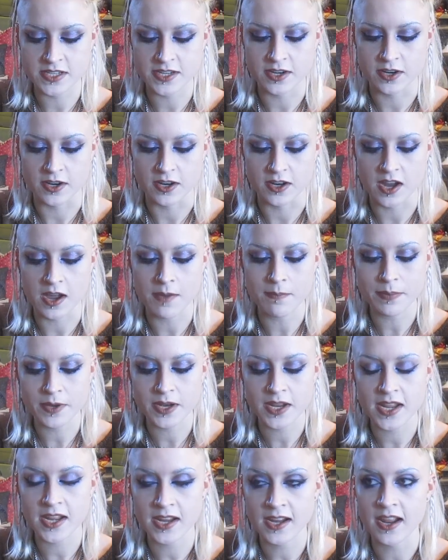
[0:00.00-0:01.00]
to her
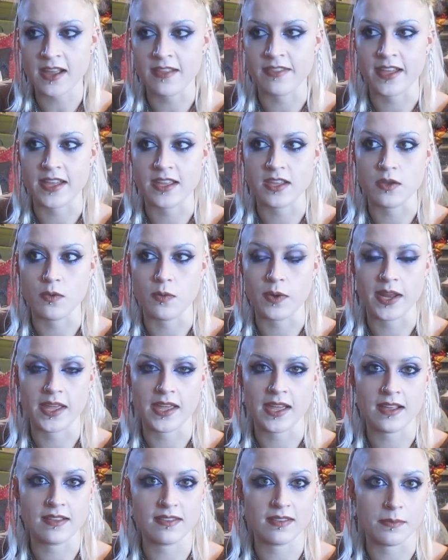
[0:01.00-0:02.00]
company and that you want to
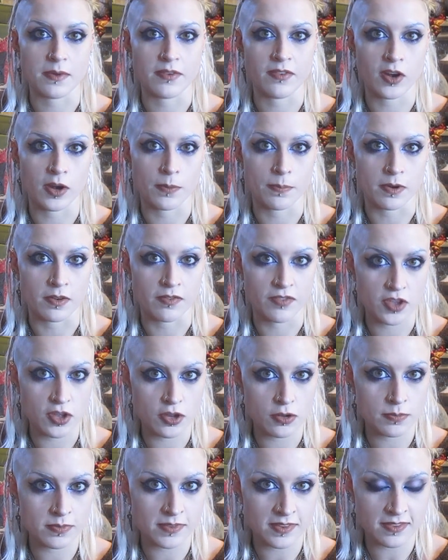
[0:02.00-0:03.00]
get some of her
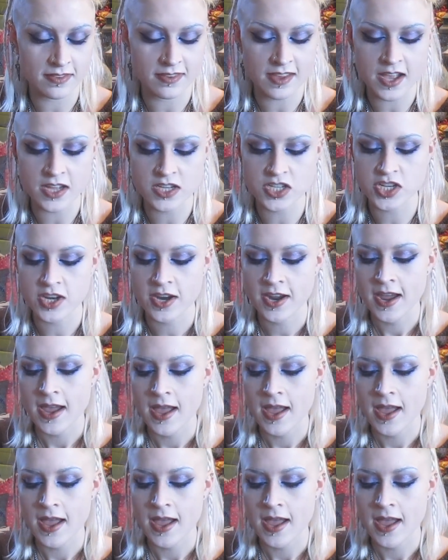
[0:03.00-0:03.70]
perfumes and such.